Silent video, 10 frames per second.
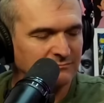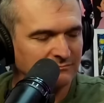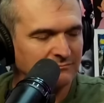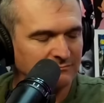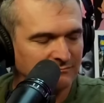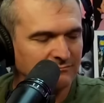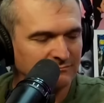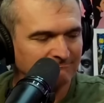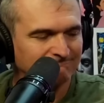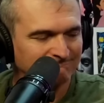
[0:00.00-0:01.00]

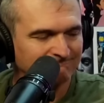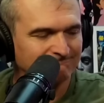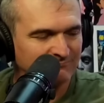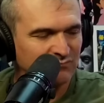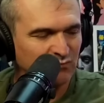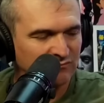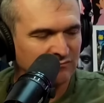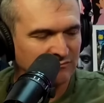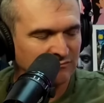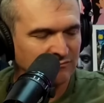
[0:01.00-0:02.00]

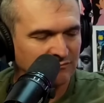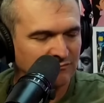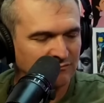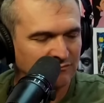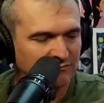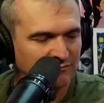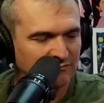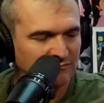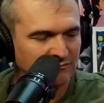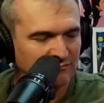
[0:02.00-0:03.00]

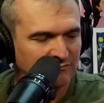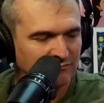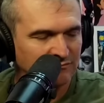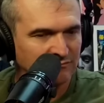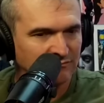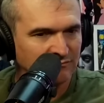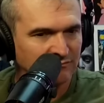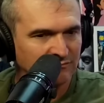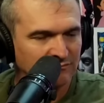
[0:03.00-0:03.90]
(not speaking)